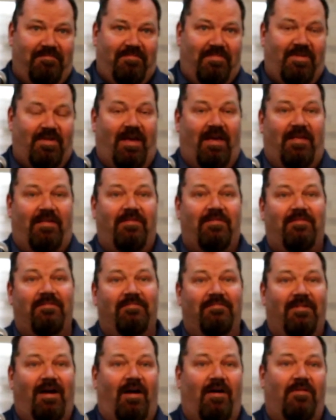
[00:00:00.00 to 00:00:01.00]

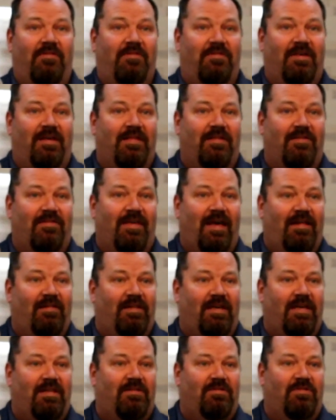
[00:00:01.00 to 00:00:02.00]
says, are sins
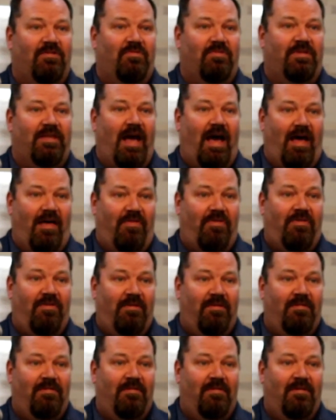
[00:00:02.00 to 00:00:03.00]
that lead to death.